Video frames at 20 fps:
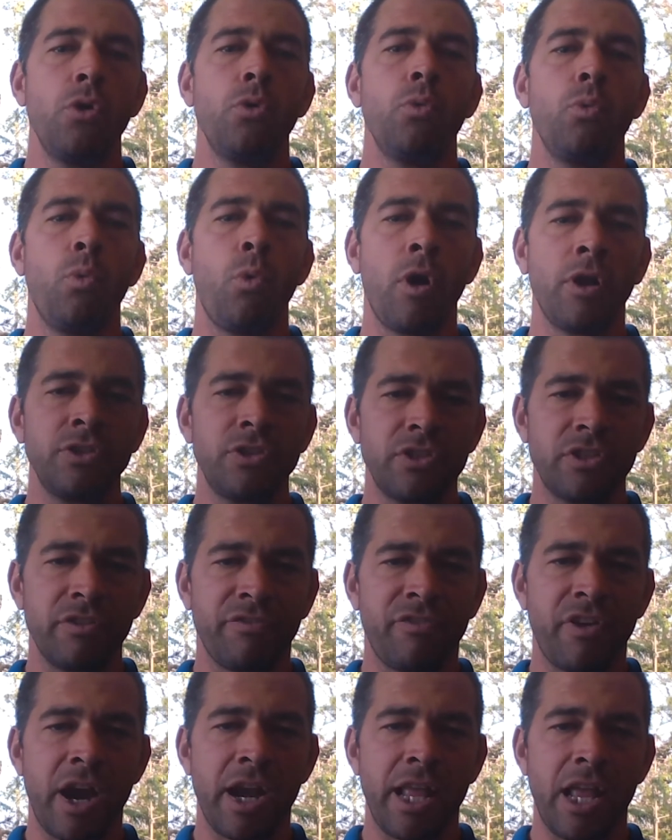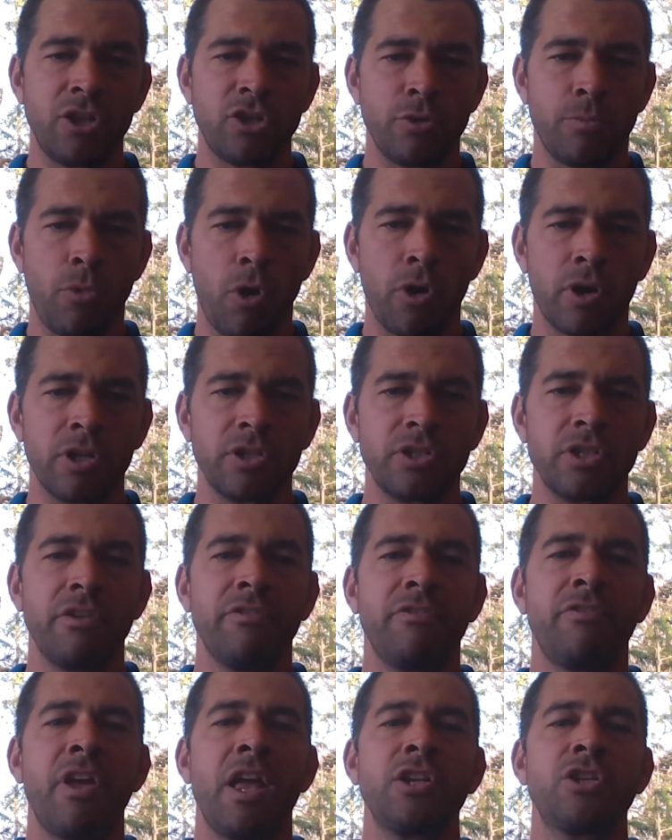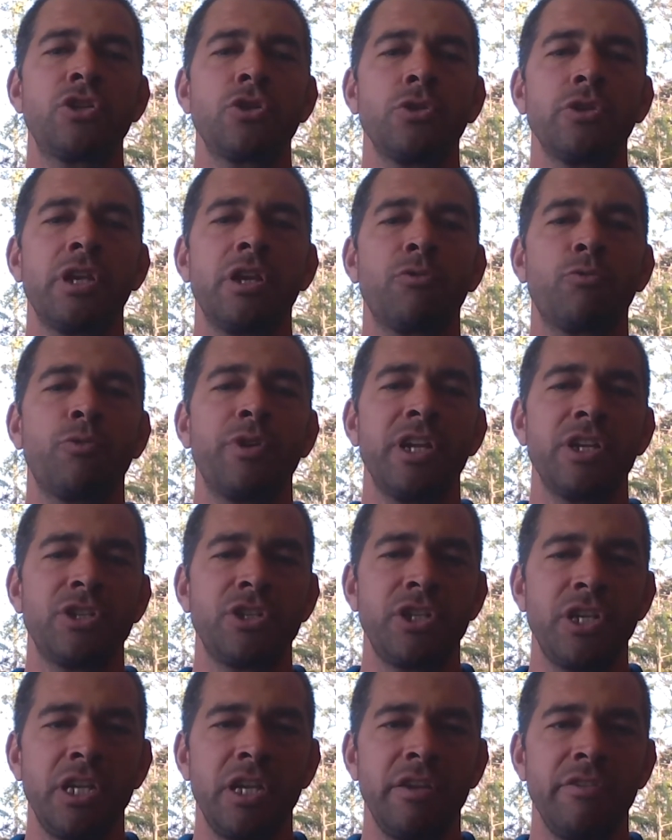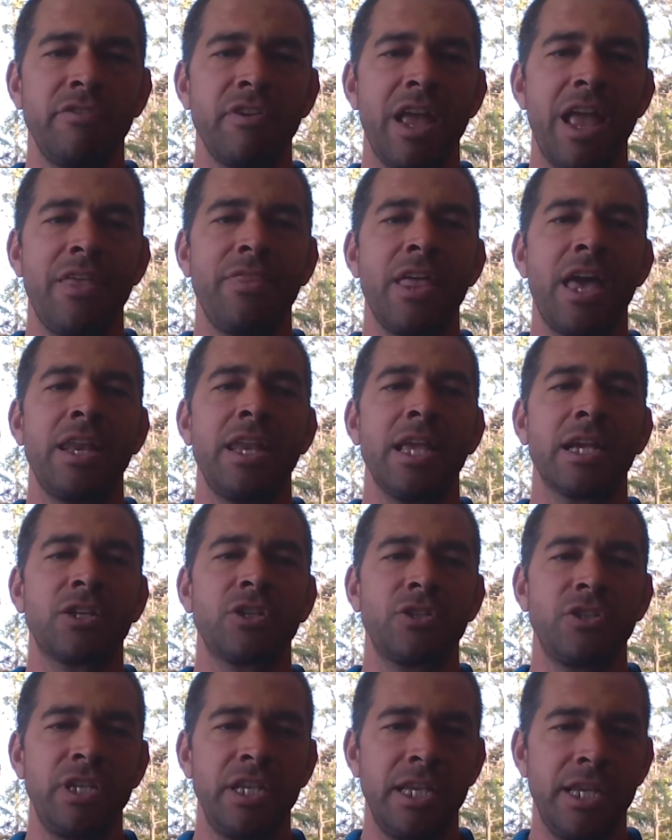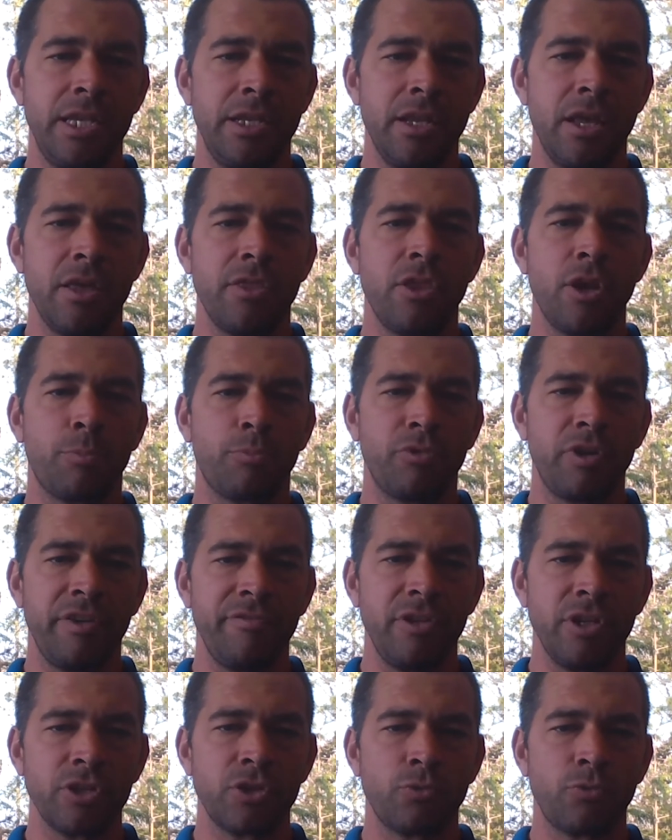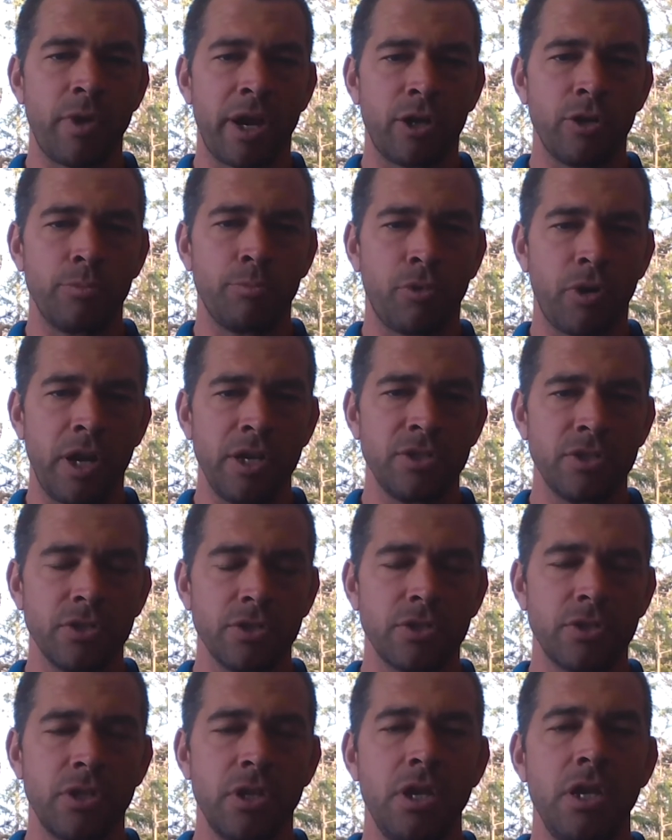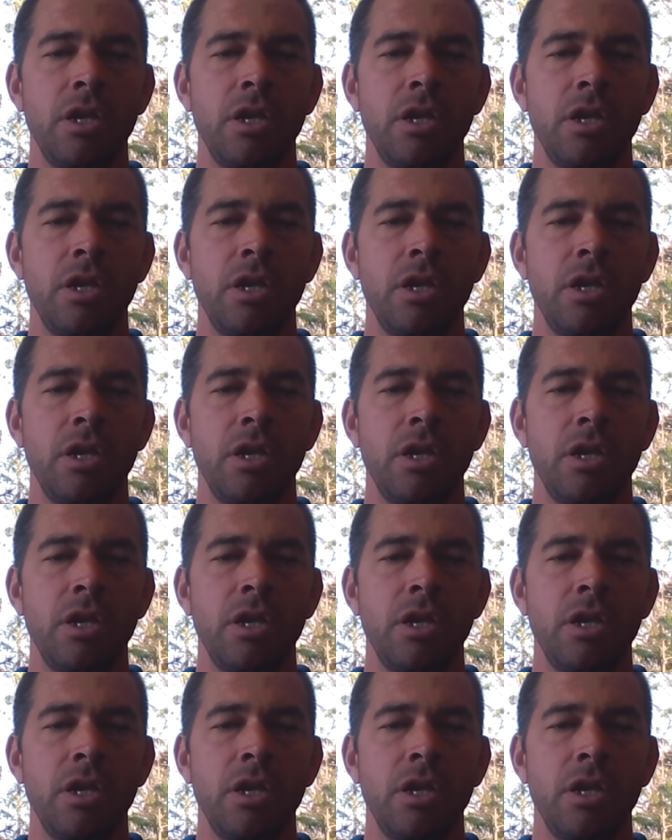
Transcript: once the financial markets eventually re-achieve and then exceed their previous record prices.